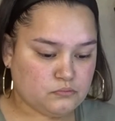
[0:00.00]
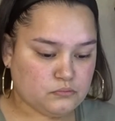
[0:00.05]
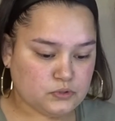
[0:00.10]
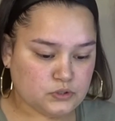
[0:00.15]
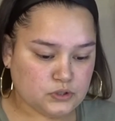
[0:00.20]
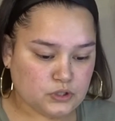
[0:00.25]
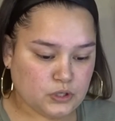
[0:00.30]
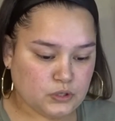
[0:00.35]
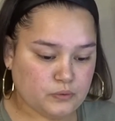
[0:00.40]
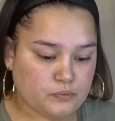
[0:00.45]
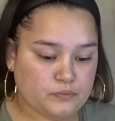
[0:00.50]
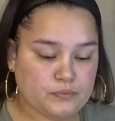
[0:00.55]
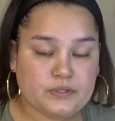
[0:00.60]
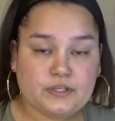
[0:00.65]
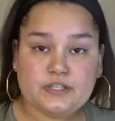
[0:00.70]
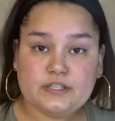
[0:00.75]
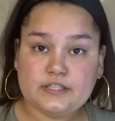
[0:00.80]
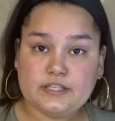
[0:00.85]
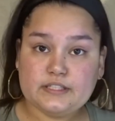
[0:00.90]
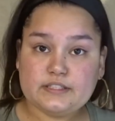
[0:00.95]
So
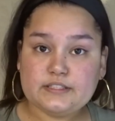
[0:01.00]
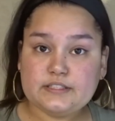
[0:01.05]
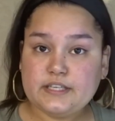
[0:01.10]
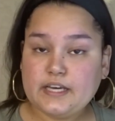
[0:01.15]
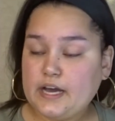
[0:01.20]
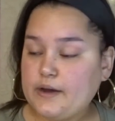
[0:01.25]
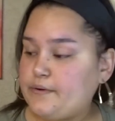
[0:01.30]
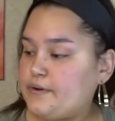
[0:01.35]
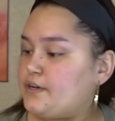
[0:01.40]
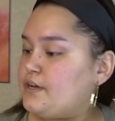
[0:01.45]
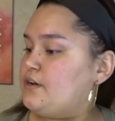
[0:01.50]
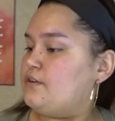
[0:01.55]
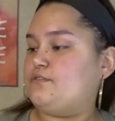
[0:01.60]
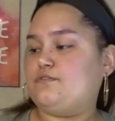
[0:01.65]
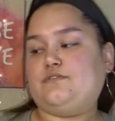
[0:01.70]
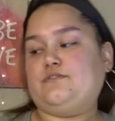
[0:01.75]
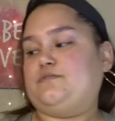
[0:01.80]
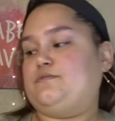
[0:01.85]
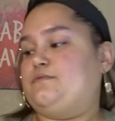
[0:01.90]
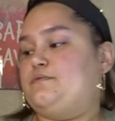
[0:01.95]
let's see how it
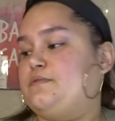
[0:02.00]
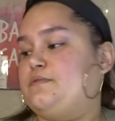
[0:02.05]
goes.